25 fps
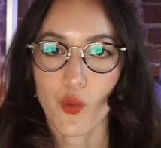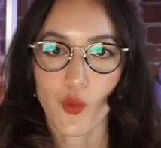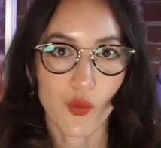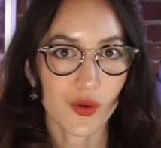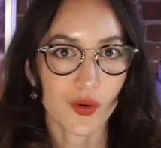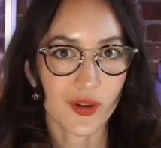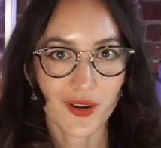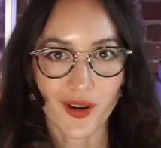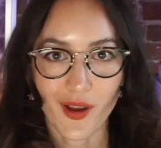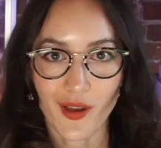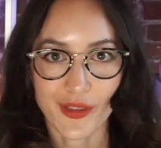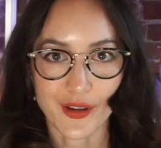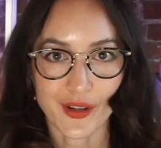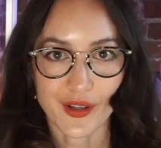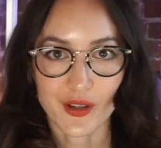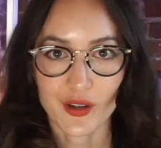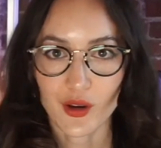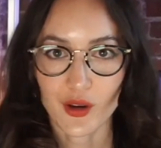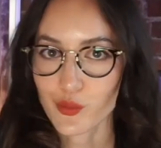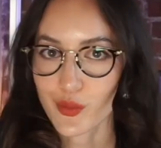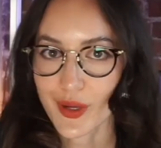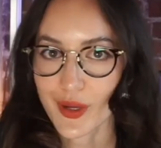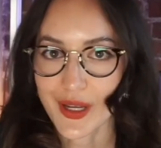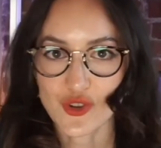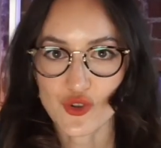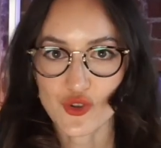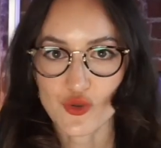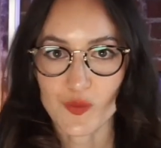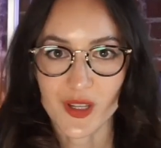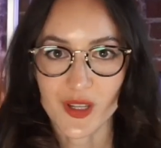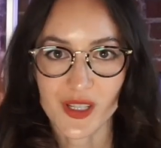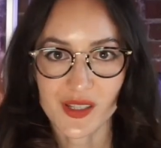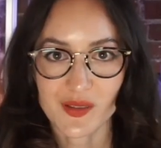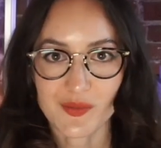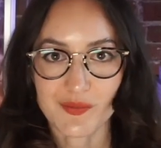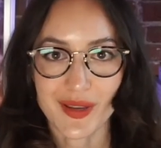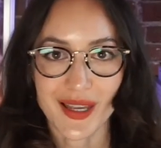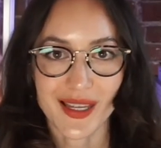or other
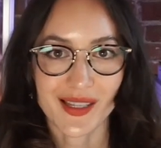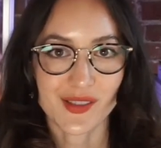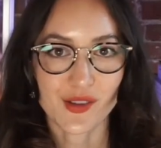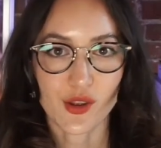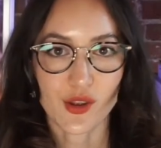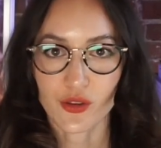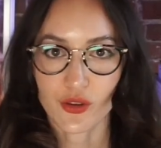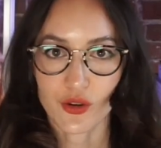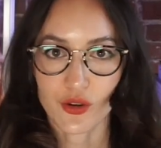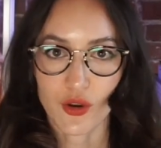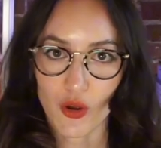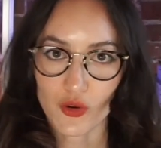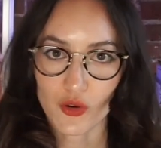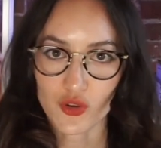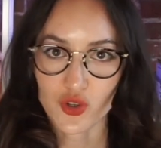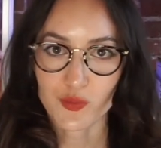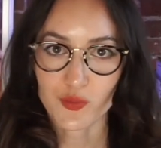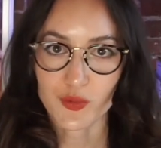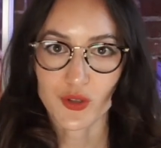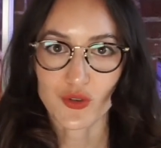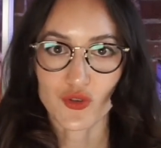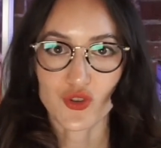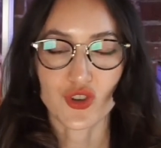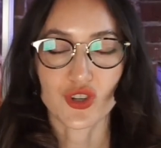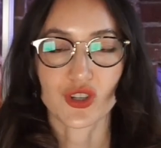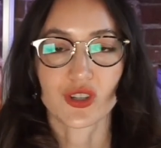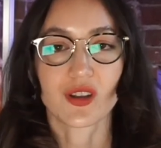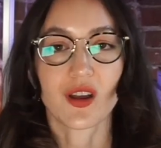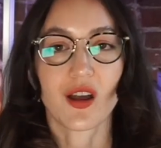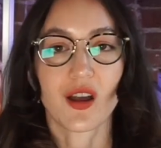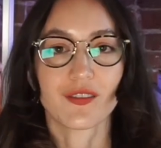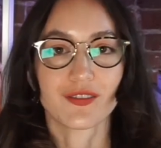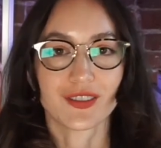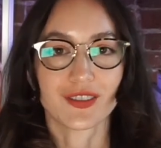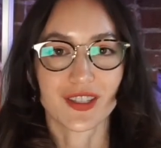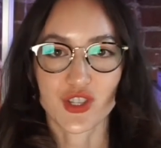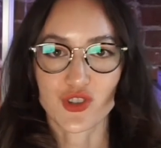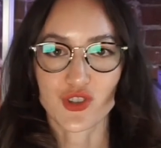arrangements based on the contribution
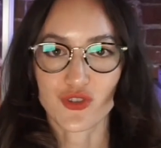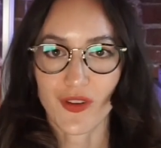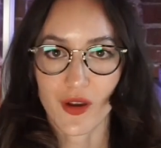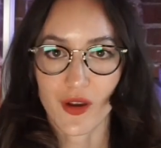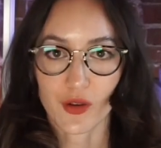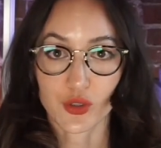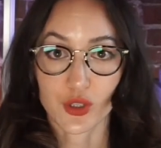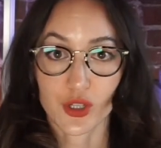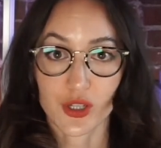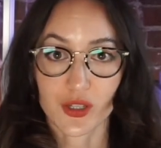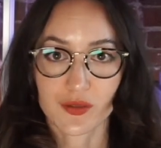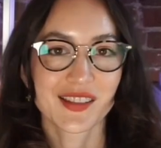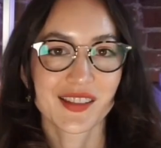of each founder.